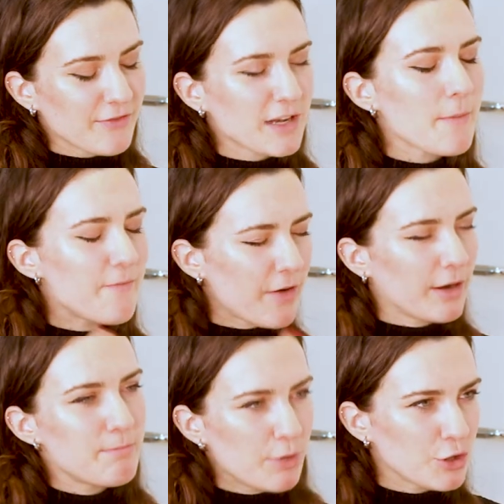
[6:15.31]
I feel like I'm
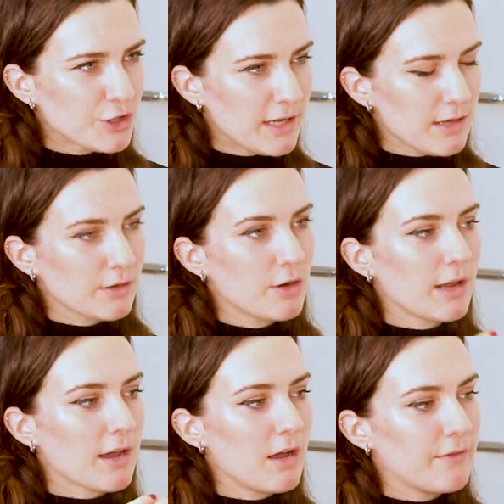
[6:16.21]
very pushy. You know,
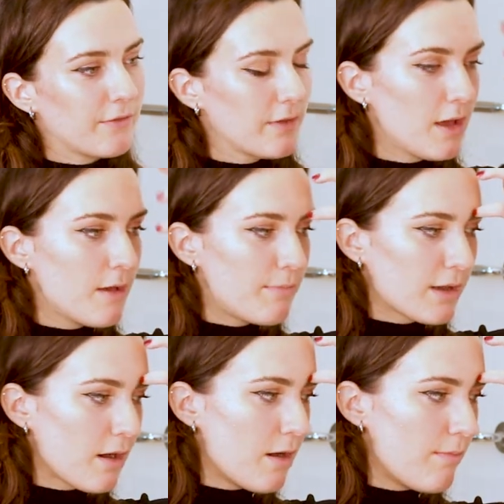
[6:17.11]
like I
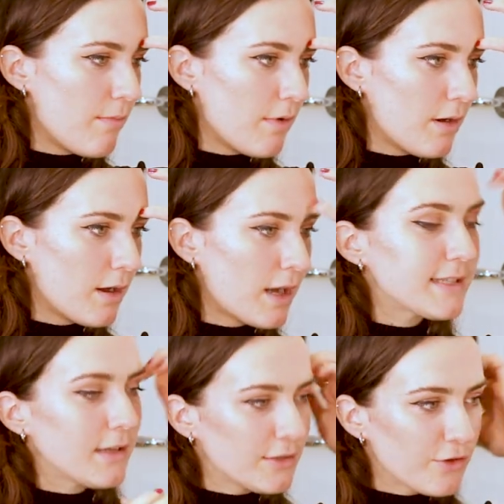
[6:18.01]

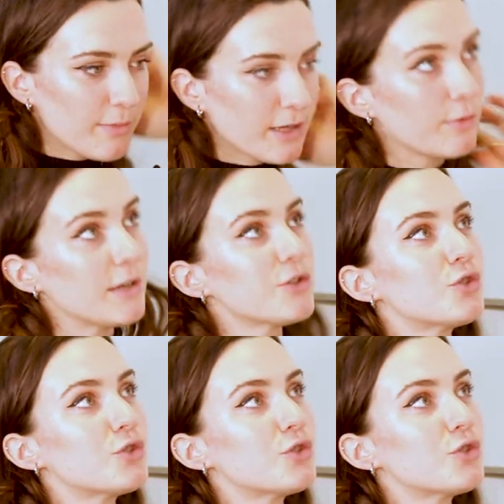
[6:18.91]
started off my career